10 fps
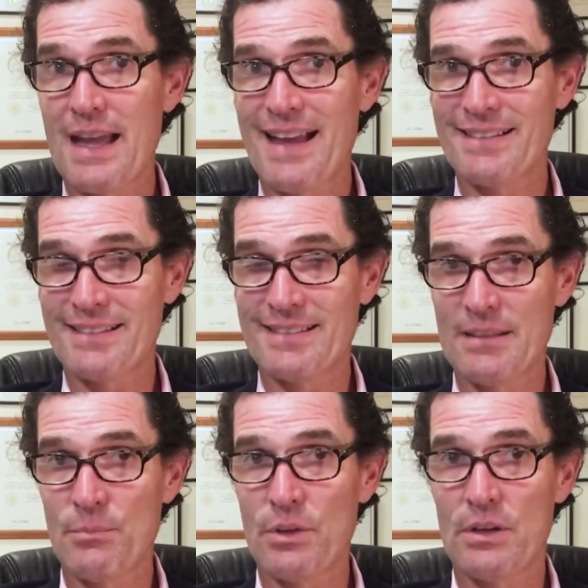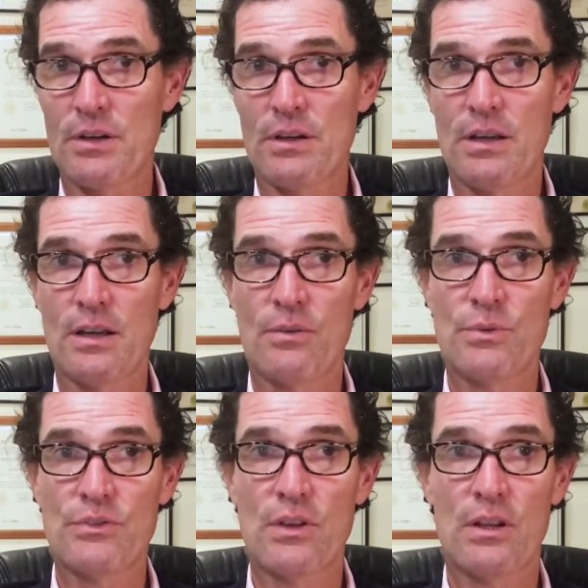has a similar
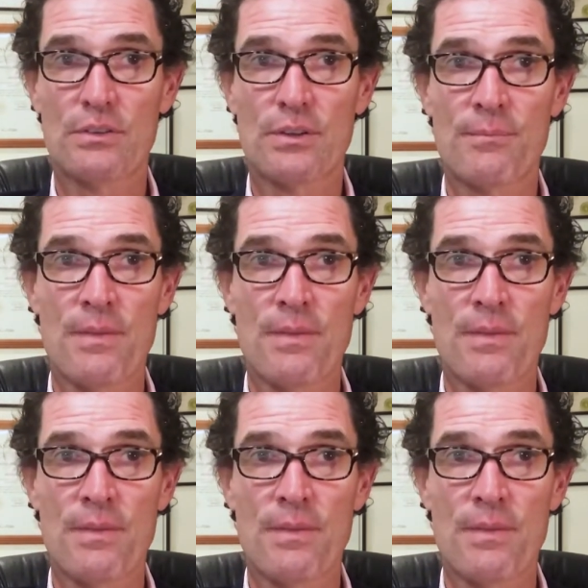result.